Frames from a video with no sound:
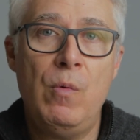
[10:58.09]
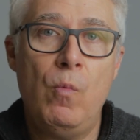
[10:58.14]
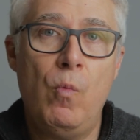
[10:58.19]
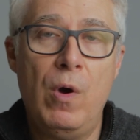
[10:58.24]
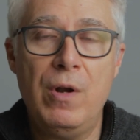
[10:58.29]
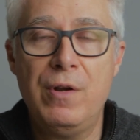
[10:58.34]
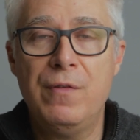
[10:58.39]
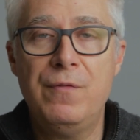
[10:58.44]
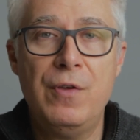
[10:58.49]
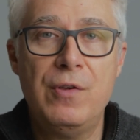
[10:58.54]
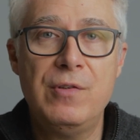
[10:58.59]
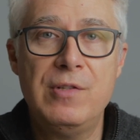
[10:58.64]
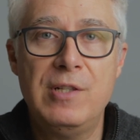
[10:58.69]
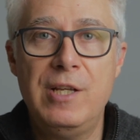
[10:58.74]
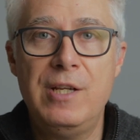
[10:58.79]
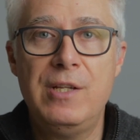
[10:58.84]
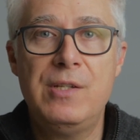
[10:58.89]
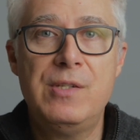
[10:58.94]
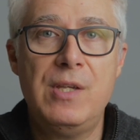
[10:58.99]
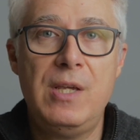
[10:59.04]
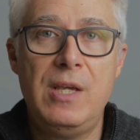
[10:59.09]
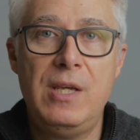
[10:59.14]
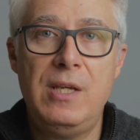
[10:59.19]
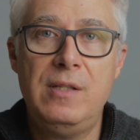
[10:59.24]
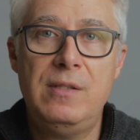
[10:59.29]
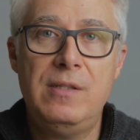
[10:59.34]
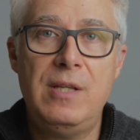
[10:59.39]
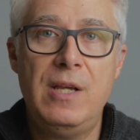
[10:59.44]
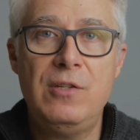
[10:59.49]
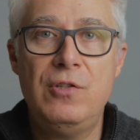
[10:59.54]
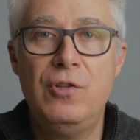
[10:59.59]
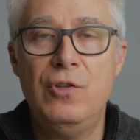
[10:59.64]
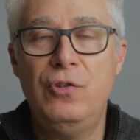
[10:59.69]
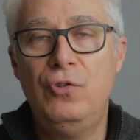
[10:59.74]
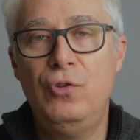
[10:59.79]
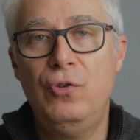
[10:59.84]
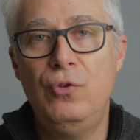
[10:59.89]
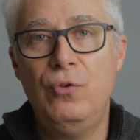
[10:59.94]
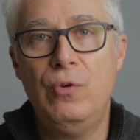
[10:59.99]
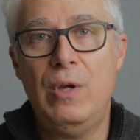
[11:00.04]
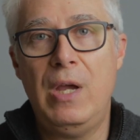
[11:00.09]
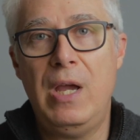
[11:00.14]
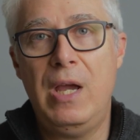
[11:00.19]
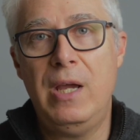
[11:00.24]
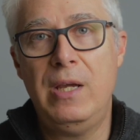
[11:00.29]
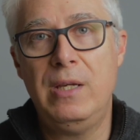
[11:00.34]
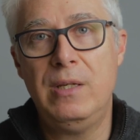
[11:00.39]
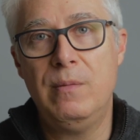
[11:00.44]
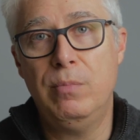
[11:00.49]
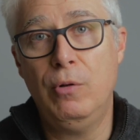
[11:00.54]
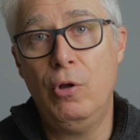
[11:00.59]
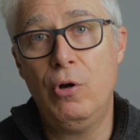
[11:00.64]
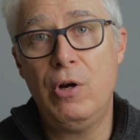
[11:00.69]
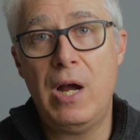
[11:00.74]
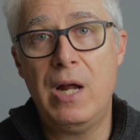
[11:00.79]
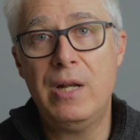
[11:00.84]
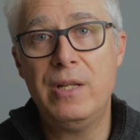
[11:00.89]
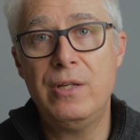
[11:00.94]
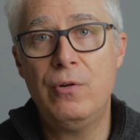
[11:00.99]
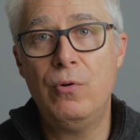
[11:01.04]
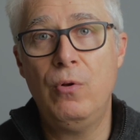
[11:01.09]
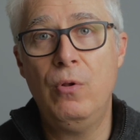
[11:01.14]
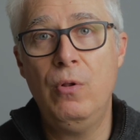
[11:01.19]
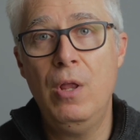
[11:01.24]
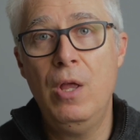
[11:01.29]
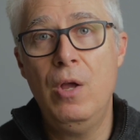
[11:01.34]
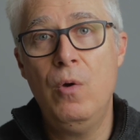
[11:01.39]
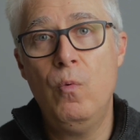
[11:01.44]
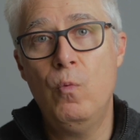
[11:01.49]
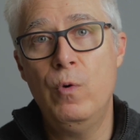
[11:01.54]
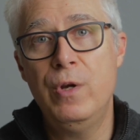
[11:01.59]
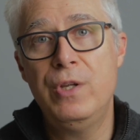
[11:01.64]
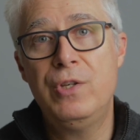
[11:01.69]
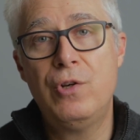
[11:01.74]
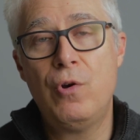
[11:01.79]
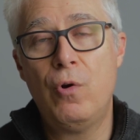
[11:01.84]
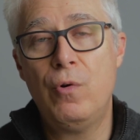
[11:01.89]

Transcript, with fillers: One of those links, it takes you to a blog article which